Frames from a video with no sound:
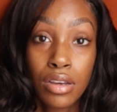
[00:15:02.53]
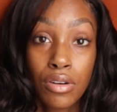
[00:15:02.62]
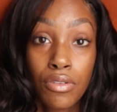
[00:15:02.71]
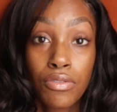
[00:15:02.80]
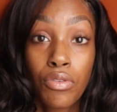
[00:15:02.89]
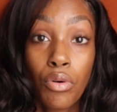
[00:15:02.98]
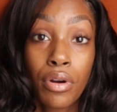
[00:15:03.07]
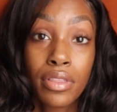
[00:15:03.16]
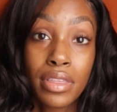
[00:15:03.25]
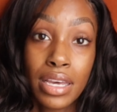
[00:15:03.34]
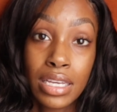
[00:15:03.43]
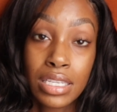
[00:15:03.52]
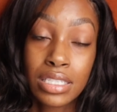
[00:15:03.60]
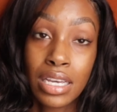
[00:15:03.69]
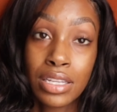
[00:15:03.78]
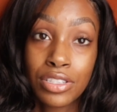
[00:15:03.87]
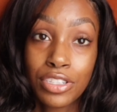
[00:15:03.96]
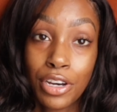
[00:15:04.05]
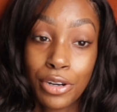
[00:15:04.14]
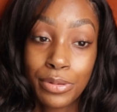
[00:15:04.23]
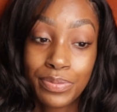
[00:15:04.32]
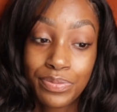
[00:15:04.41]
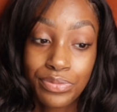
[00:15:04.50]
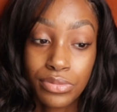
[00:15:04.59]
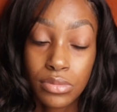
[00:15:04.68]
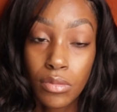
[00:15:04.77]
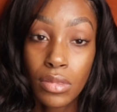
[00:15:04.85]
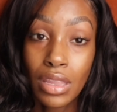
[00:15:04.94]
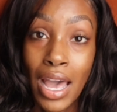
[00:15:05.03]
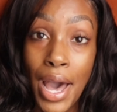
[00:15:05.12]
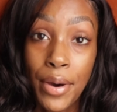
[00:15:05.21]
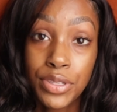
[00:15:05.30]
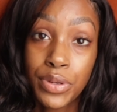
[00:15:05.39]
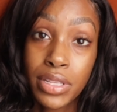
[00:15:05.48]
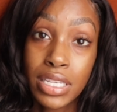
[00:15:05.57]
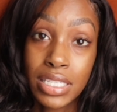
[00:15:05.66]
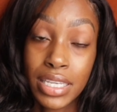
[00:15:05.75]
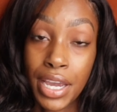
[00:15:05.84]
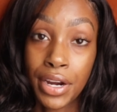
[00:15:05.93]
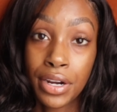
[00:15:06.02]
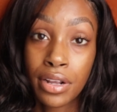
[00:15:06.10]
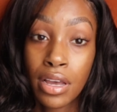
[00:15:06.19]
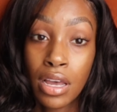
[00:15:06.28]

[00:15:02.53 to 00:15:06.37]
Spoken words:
for this. And so I was really scared.